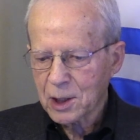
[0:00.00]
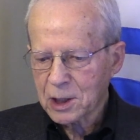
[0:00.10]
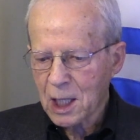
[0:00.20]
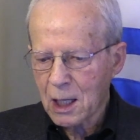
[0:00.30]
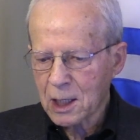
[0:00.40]

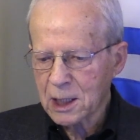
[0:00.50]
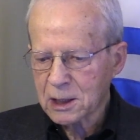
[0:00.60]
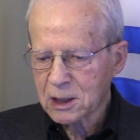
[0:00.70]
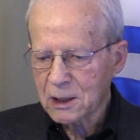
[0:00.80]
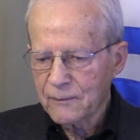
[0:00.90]

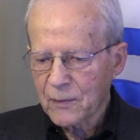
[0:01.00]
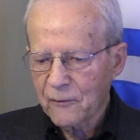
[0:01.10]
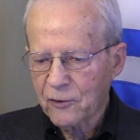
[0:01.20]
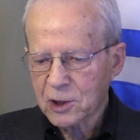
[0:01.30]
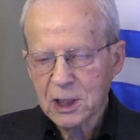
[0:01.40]
targets
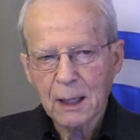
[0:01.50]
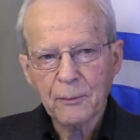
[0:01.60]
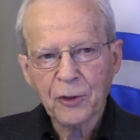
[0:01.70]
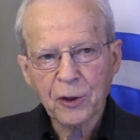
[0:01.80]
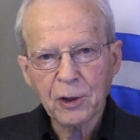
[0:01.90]
for
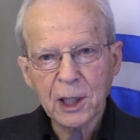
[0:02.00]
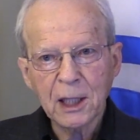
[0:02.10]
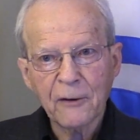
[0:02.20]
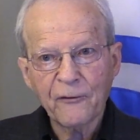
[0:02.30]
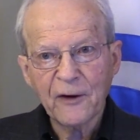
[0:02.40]
some
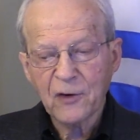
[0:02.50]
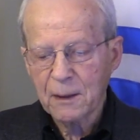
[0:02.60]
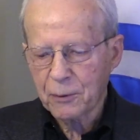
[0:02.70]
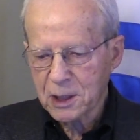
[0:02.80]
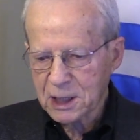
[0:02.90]
30 to
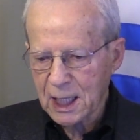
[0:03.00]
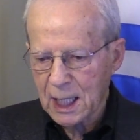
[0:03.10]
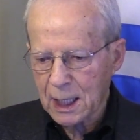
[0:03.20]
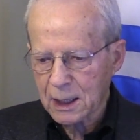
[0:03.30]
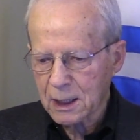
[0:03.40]

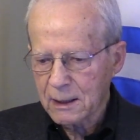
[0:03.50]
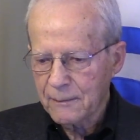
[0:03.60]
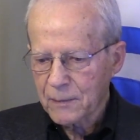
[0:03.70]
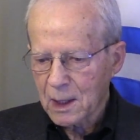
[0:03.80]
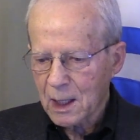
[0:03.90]
50%
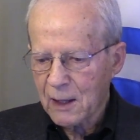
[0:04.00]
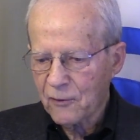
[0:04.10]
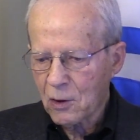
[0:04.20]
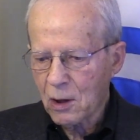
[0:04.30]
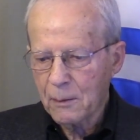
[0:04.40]
of
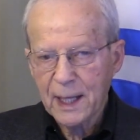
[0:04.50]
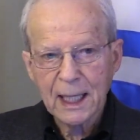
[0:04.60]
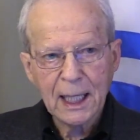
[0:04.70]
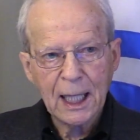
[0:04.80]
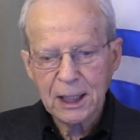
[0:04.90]
all
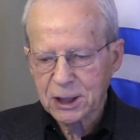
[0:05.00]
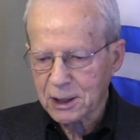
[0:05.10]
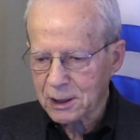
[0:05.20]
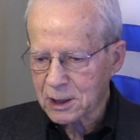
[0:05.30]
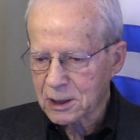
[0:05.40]

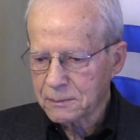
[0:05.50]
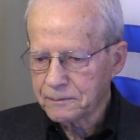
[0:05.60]
medications.